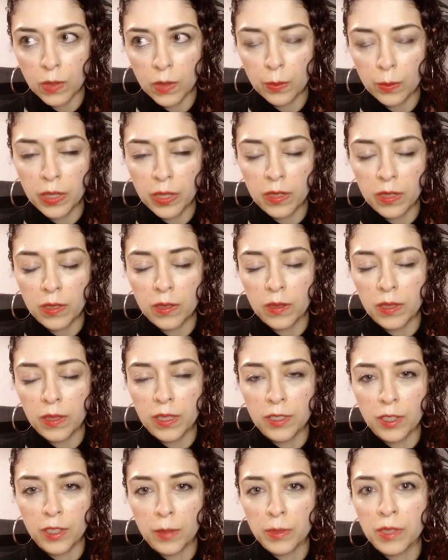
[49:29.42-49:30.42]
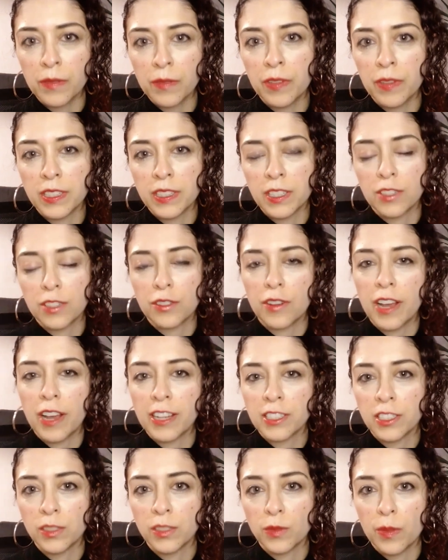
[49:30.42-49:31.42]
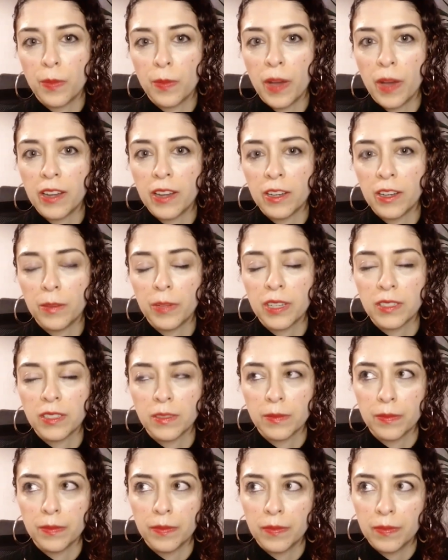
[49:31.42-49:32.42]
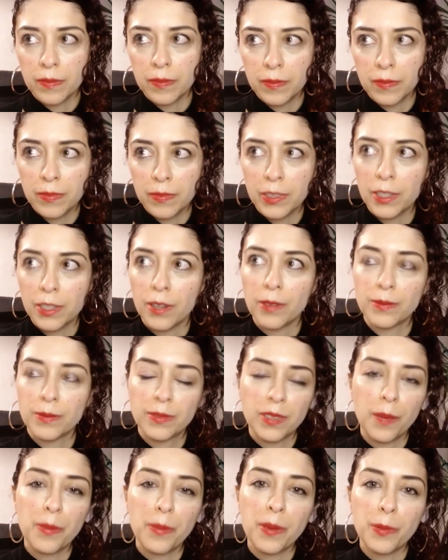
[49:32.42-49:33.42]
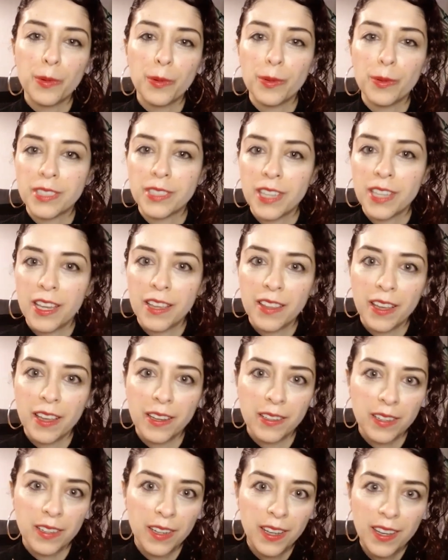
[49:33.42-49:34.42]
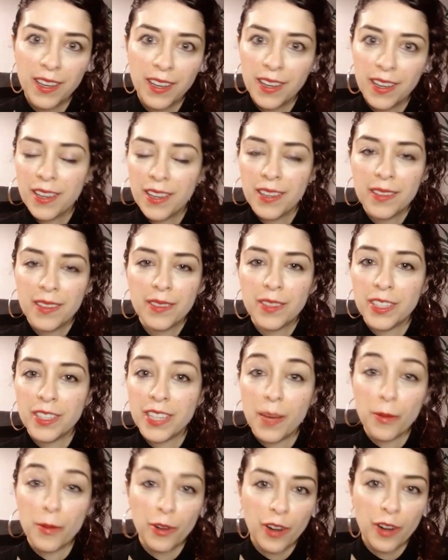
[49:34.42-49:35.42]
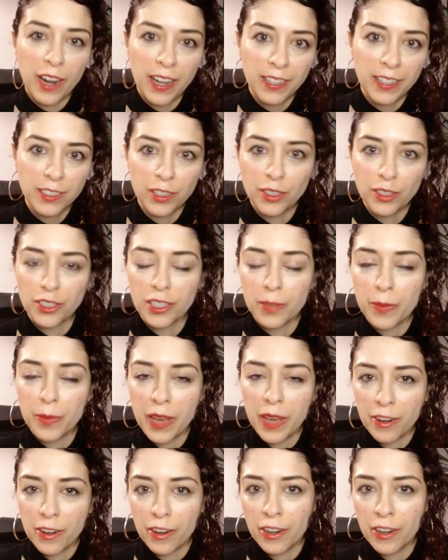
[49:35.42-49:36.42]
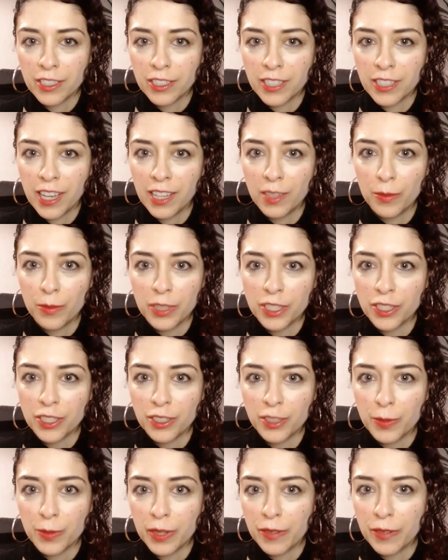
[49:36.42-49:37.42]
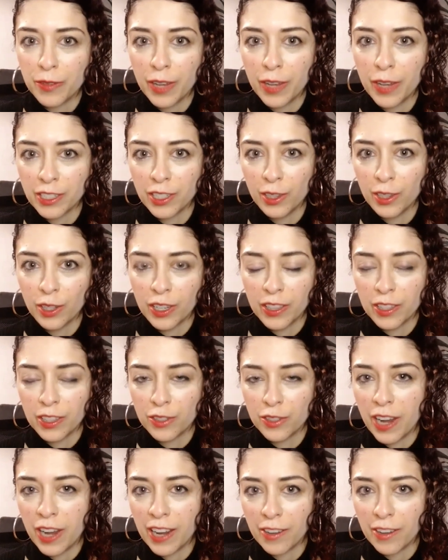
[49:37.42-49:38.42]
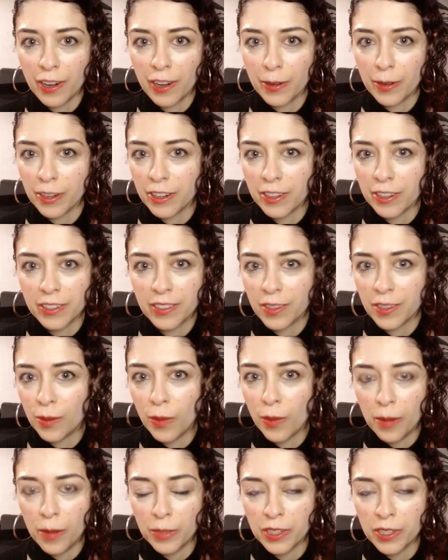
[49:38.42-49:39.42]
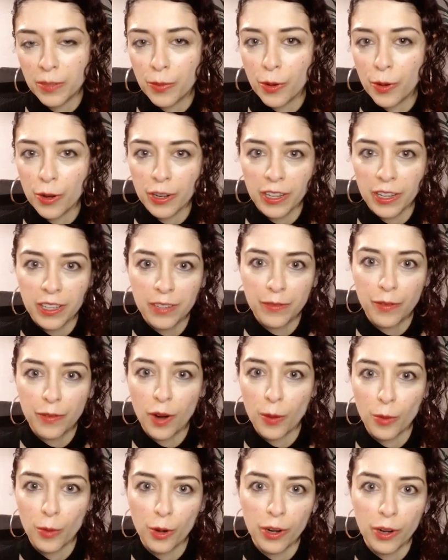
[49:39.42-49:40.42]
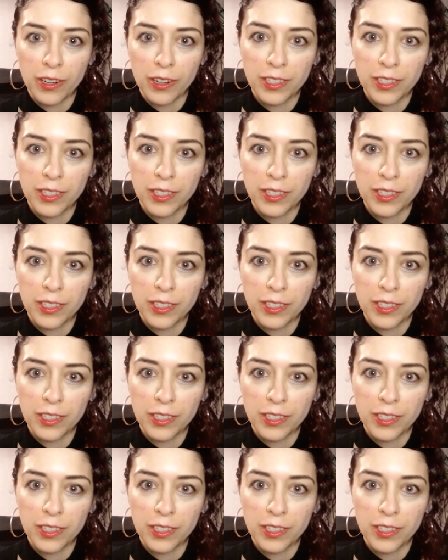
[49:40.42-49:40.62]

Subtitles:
But in terms of his interactions with Biden, because, some people would say that the Democrats are usually better on asylum issues. But if you actually look at the track record, Obama deported far more